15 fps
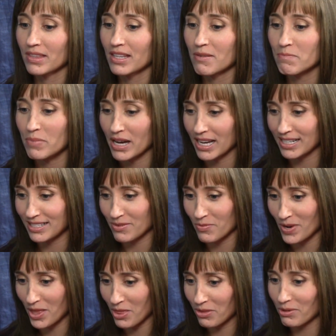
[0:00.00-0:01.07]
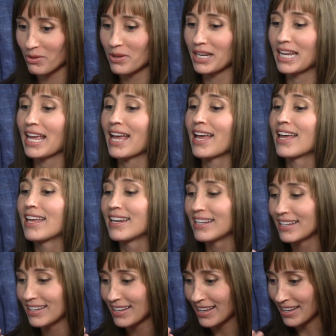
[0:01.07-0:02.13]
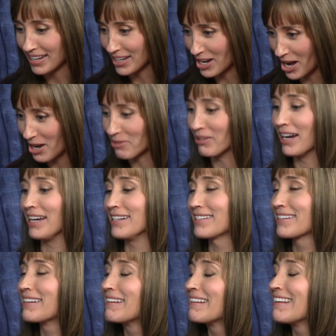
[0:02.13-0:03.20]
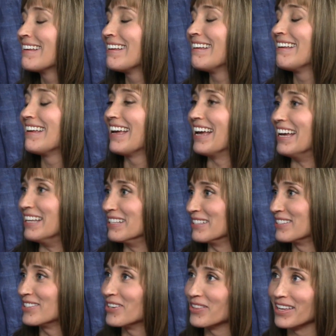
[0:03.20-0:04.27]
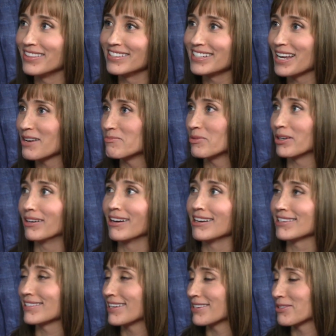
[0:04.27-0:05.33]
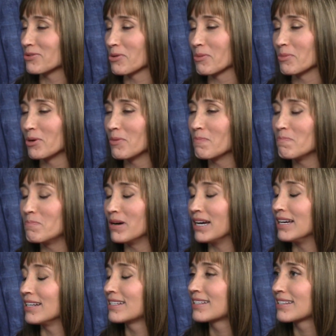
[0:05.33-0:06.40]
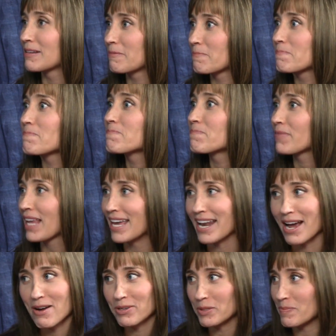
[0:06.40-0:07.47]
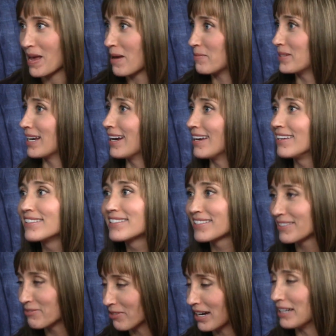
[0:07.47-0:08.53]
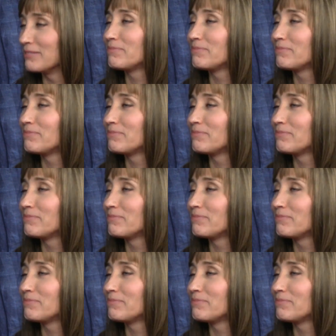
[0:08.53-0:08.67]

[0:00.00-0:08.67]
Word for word: but went through it again, and he got it right. And so then the day progressed as normal. And uh, but you were baptized. And I was baptized, right.